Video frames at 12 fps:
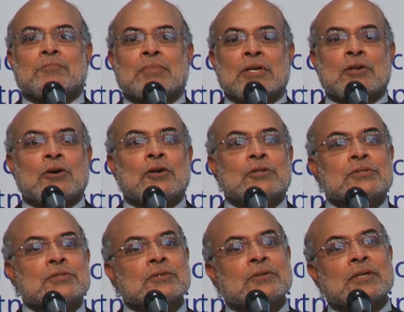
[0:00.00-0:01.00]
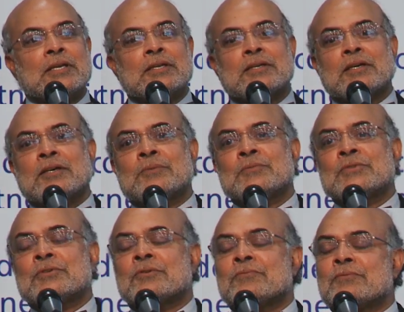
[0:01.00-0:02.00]
but also in
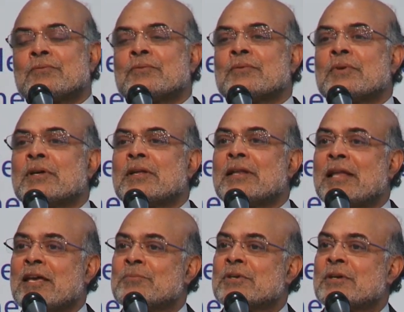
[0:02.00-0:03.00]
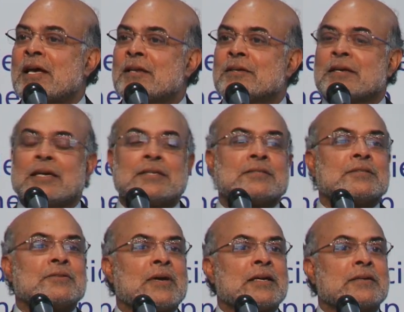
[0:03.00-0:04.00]
terms of labor
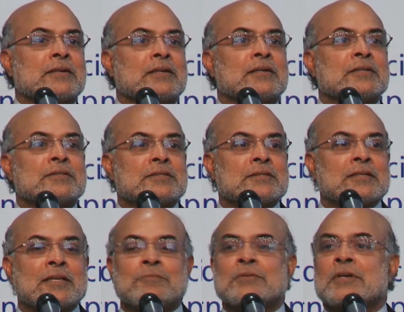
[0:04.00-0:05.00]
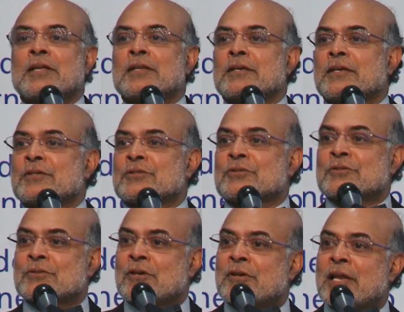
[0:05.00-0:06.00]
allocation to agriculture, labor allocation
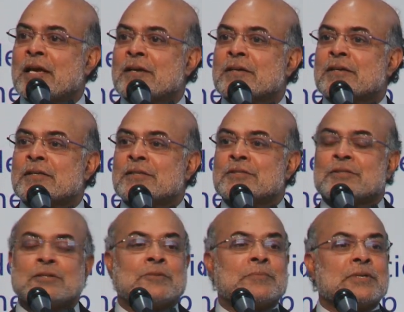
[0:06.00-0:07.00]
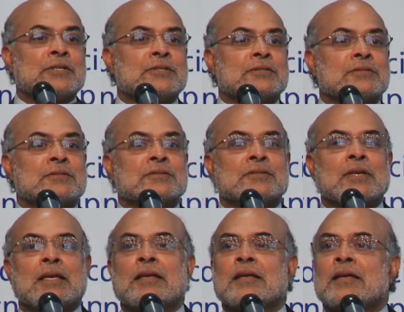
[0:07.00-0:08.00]
to non agricultural operations,
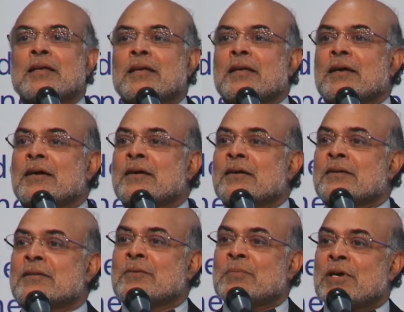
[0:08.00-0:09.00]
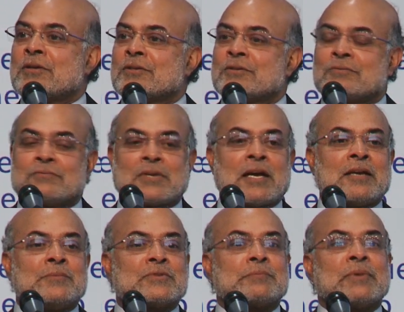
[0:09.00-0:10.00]
uh, the amount of
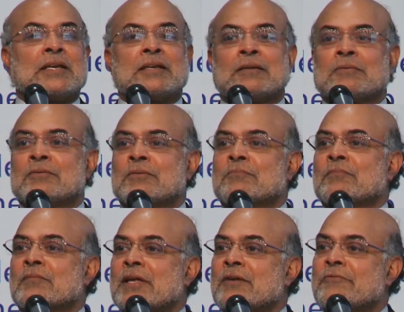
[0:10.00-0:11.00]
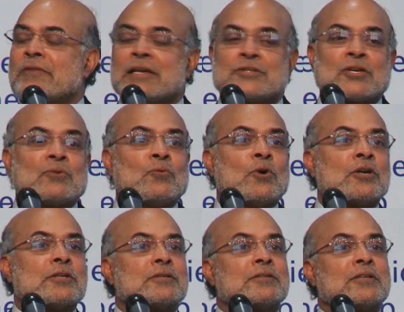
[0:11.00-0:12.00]
time spent uh, fetching
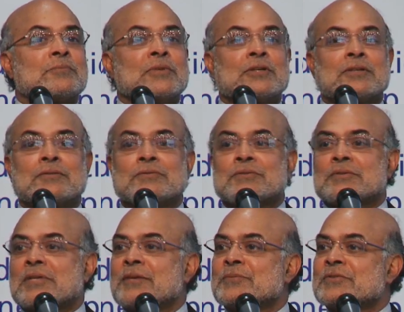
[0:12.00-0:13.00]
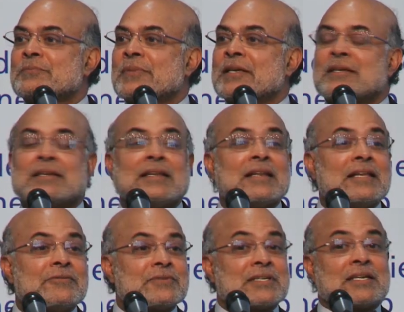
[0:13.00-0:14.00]
water, the amount of time spent
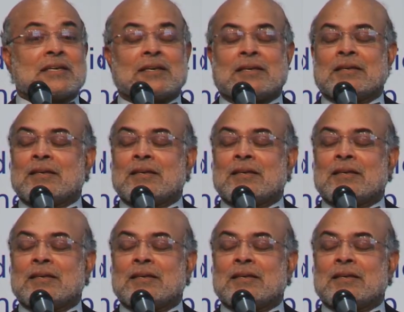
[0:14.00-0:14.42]
lifting